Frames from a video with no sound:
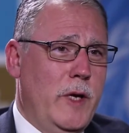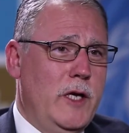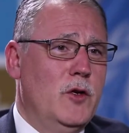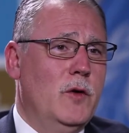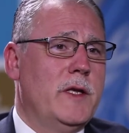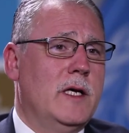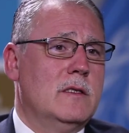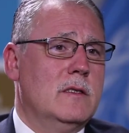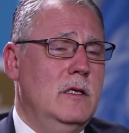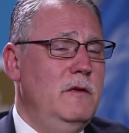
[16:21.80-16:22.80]
may know
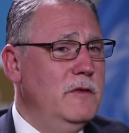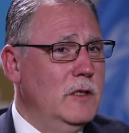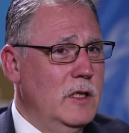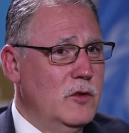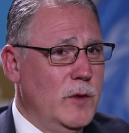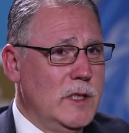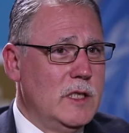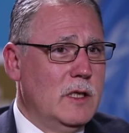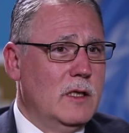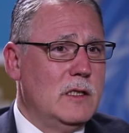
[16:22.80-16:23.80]
that even in
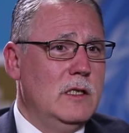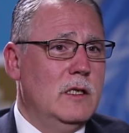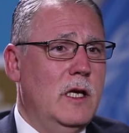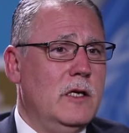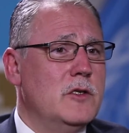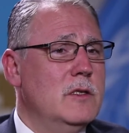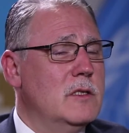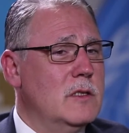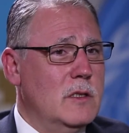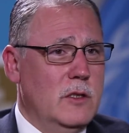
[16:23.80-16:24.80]
2019
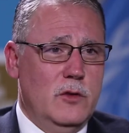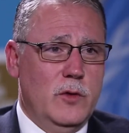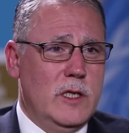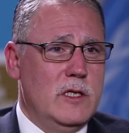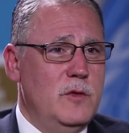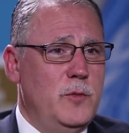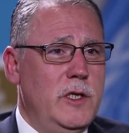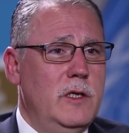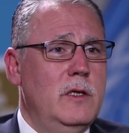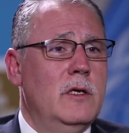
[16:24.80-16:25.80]
elections,
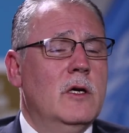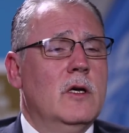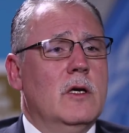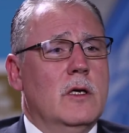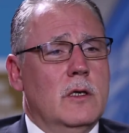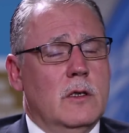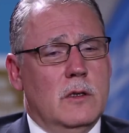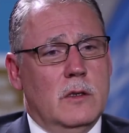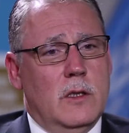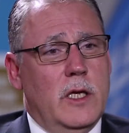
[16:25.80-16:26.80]
UNDP,
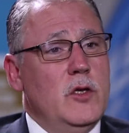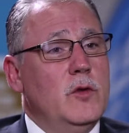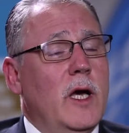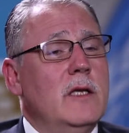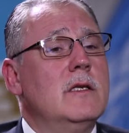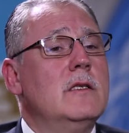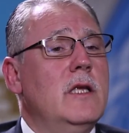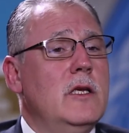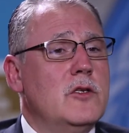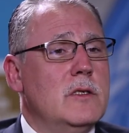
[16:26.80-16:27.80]
the United
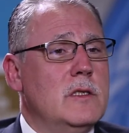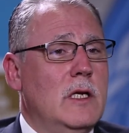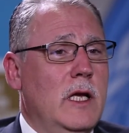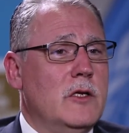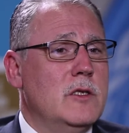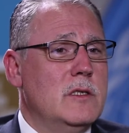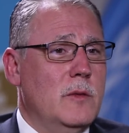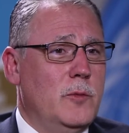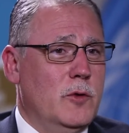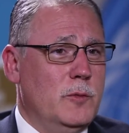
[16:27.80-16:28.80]
Nations Election
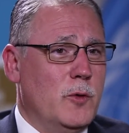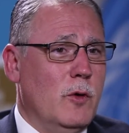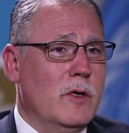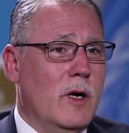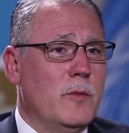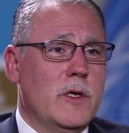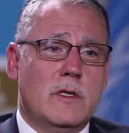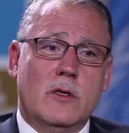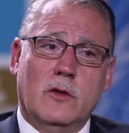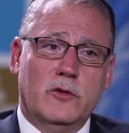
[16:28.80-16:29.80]
Support Program
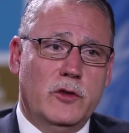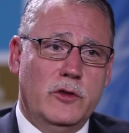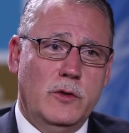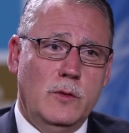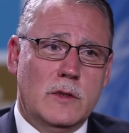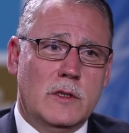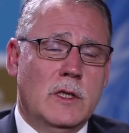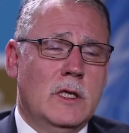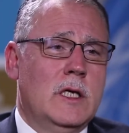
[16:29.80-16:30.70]
continues.